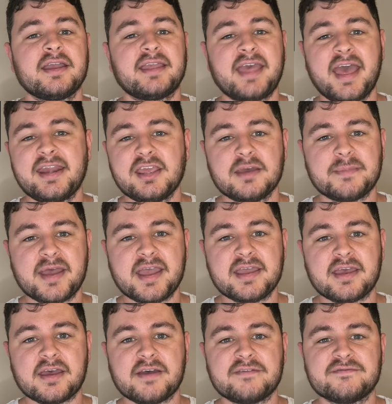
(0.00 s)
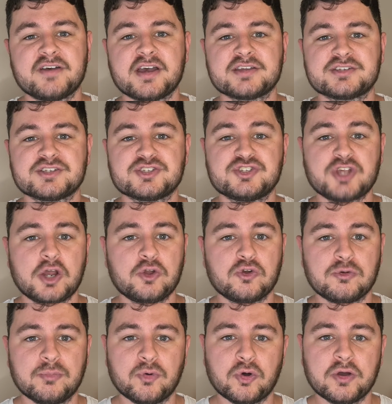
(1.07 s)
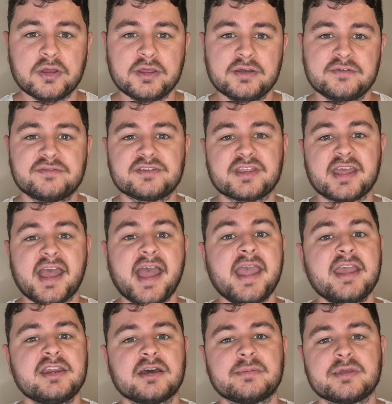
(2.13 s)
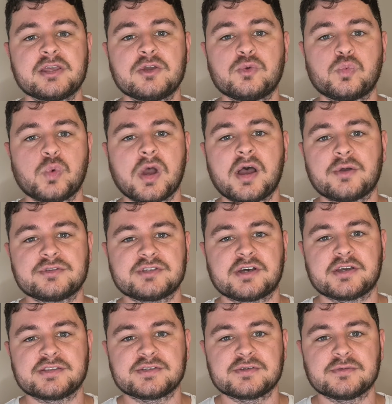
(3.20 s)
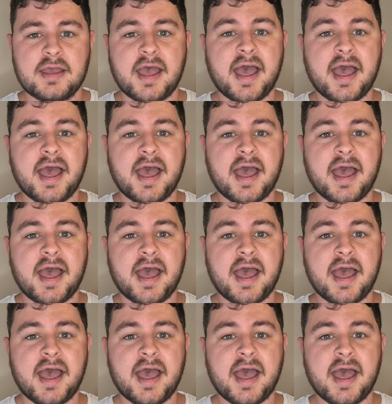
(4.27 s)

Kenny Omega versus Jungle Boy for the AEW World title.